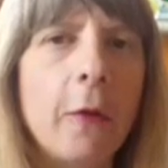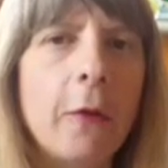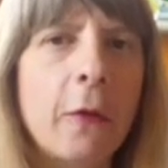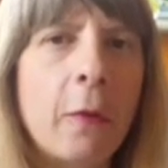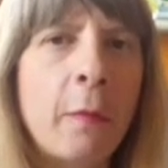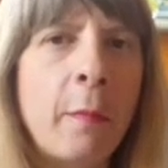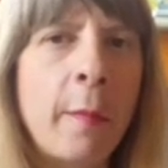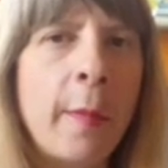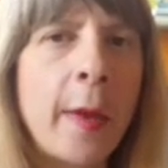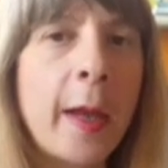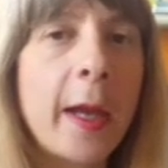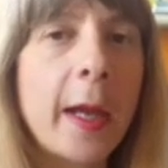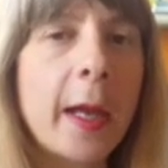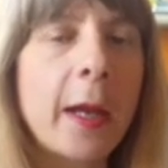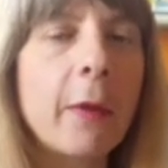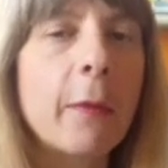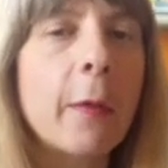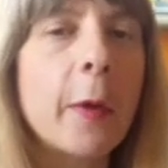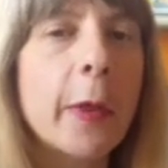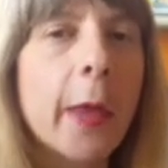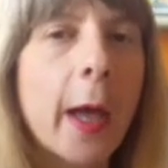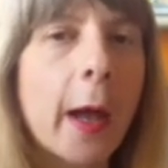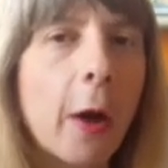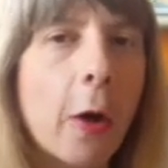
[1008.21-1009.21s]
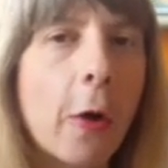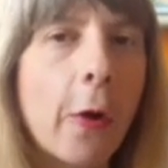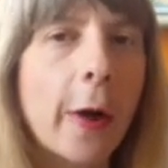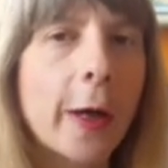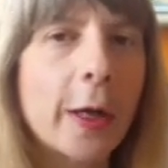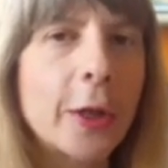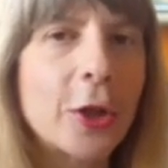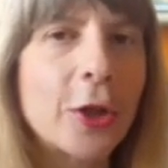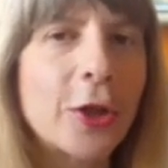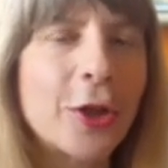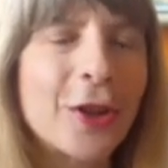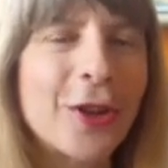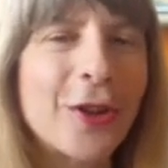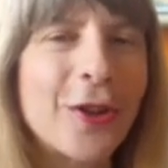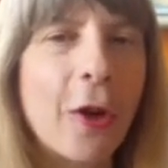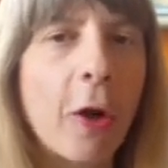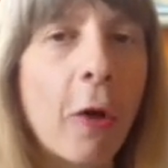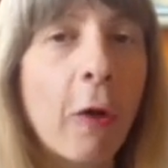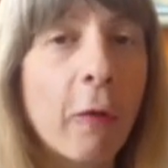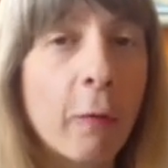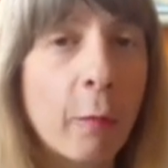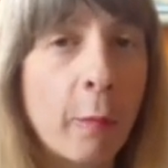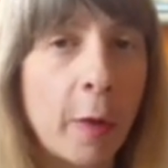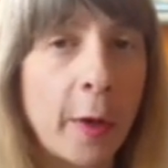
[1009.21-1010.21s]
For me, with that question
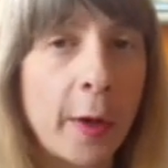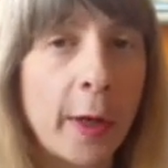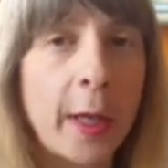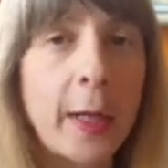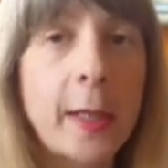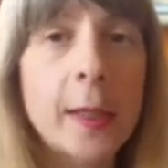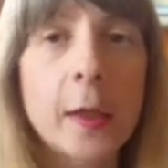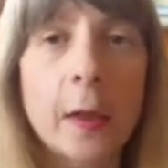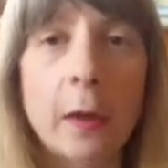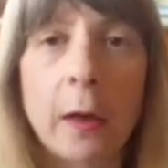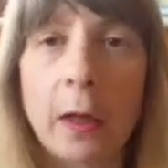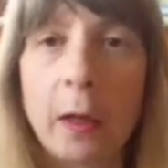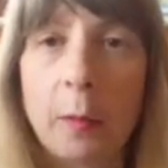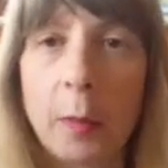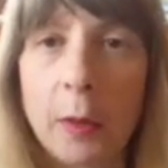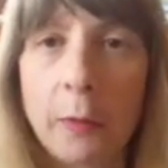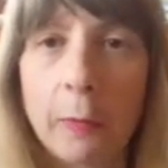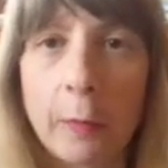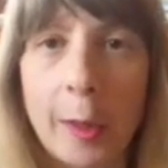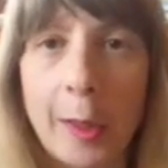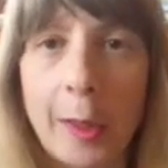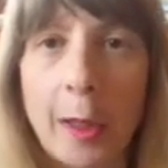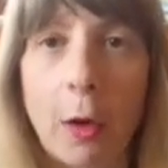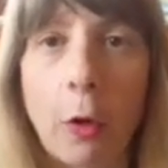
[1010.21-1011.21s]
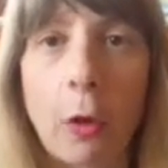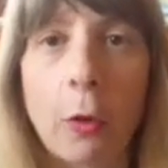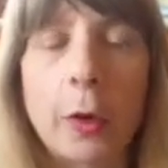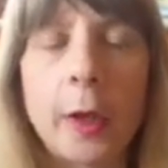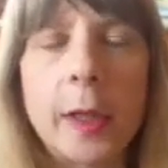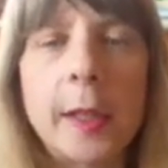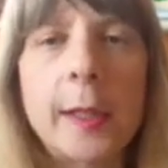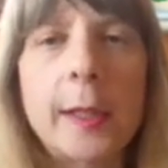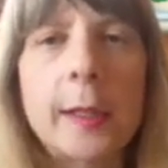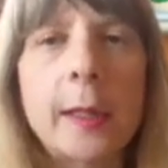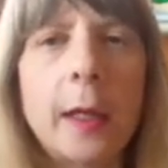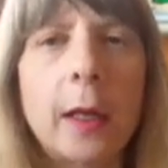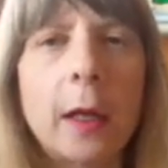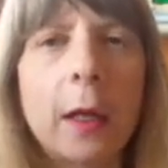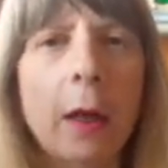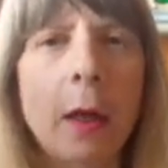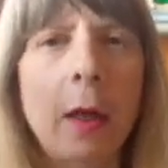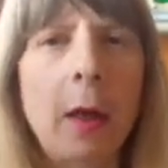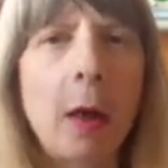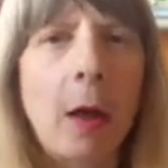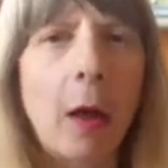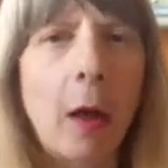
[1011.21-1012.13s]
of money, so I'm going to be really honest here,